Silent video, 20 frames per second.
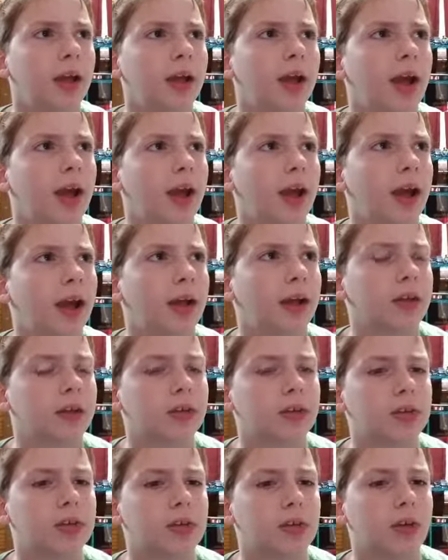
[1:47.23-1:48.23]

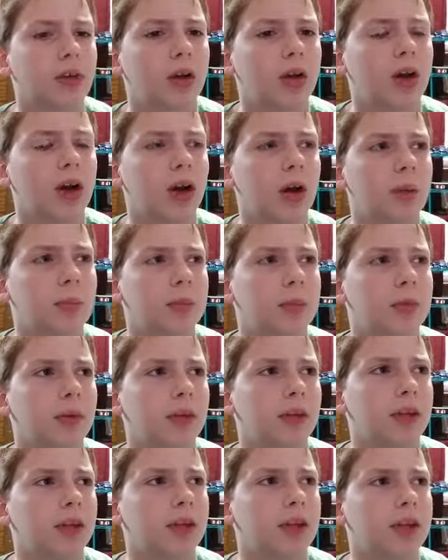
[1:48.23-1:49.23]
and um,
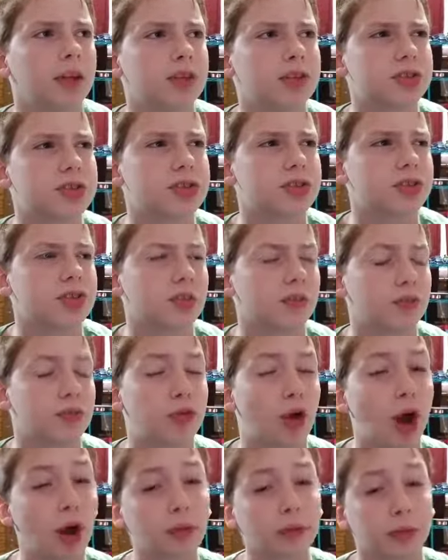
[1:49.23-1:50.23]
his
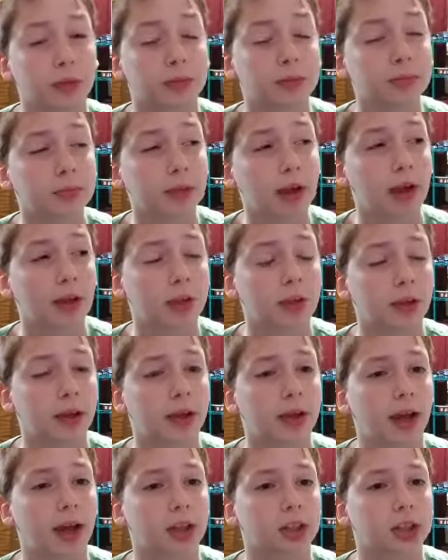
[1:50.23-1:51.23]
father, I
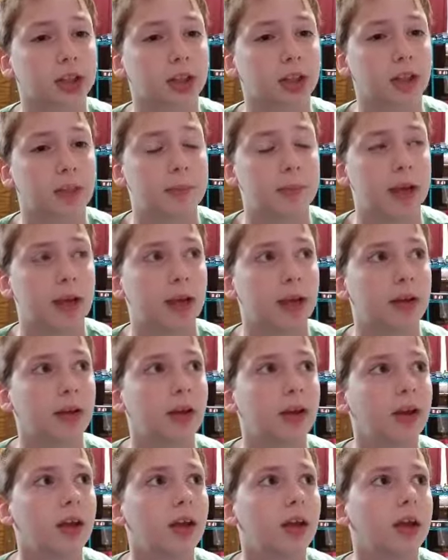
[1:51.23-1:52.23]
think, actually made
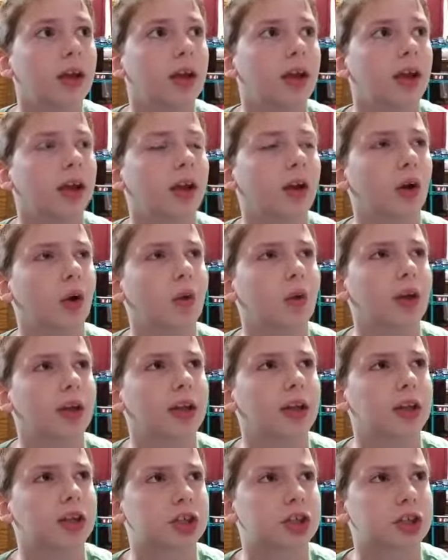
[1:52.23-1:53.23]
an own
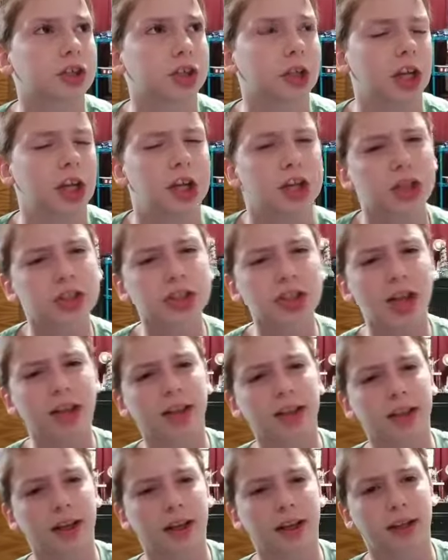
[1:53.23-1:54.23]
industry, just kind
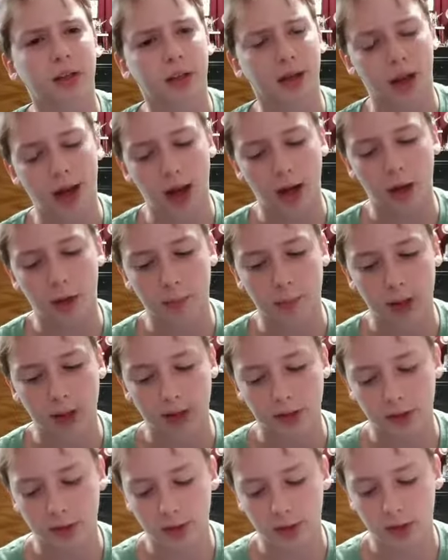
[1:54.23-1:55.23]
of like Iron
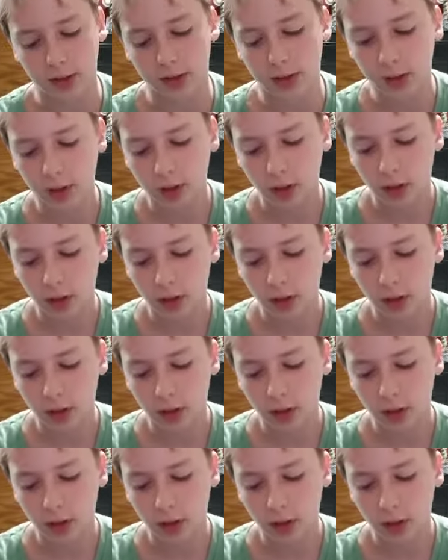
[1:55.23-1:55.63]
Man did.